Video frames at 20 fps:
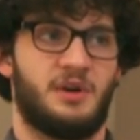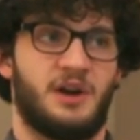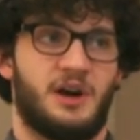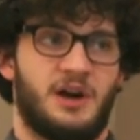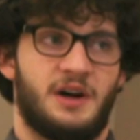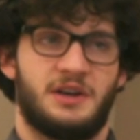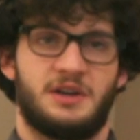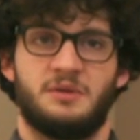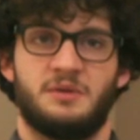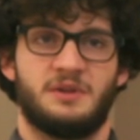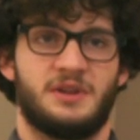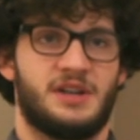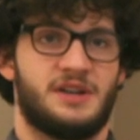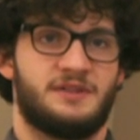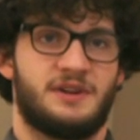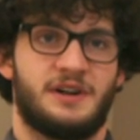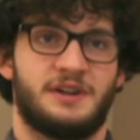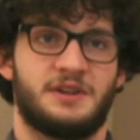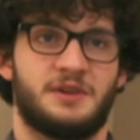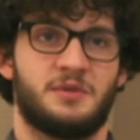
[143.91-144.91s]
going to hug you and
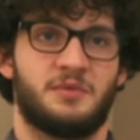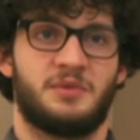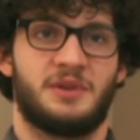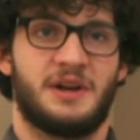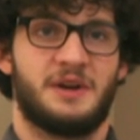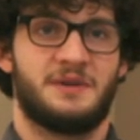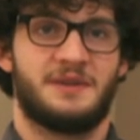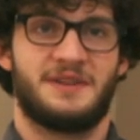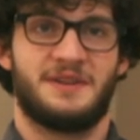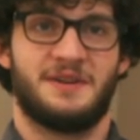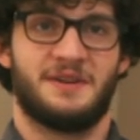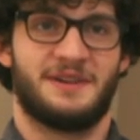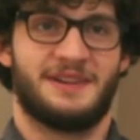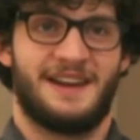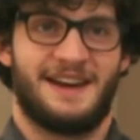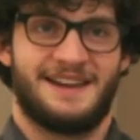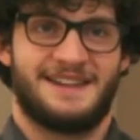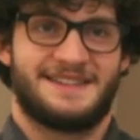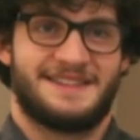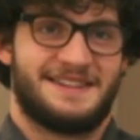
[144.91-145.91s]
love on you and play with you, and
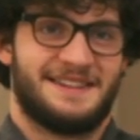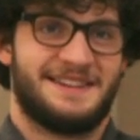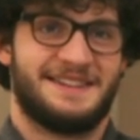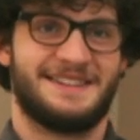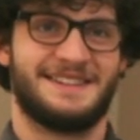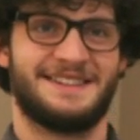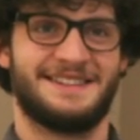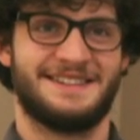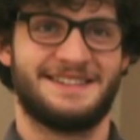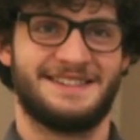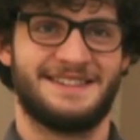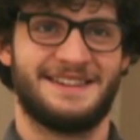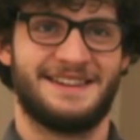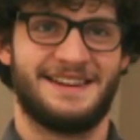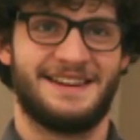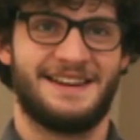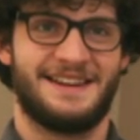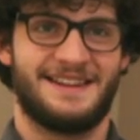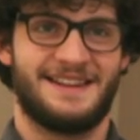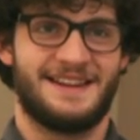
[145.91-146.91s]

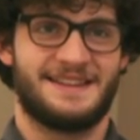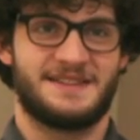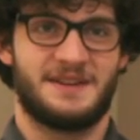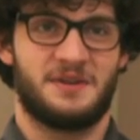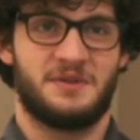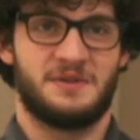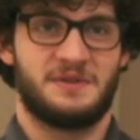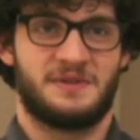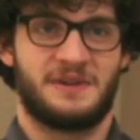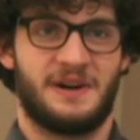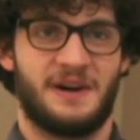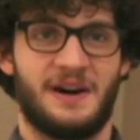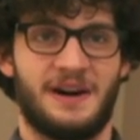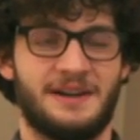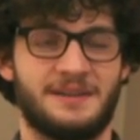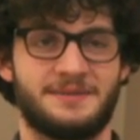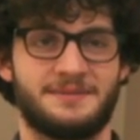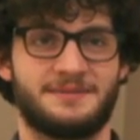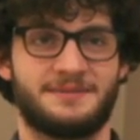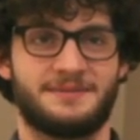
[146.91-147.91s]
that's all we've got.